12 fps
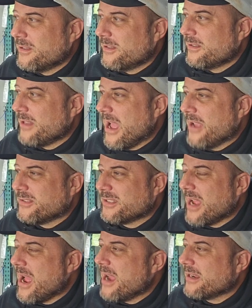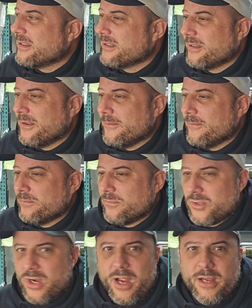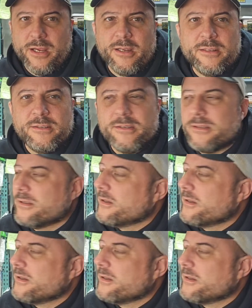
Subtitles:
livestock, dry goods.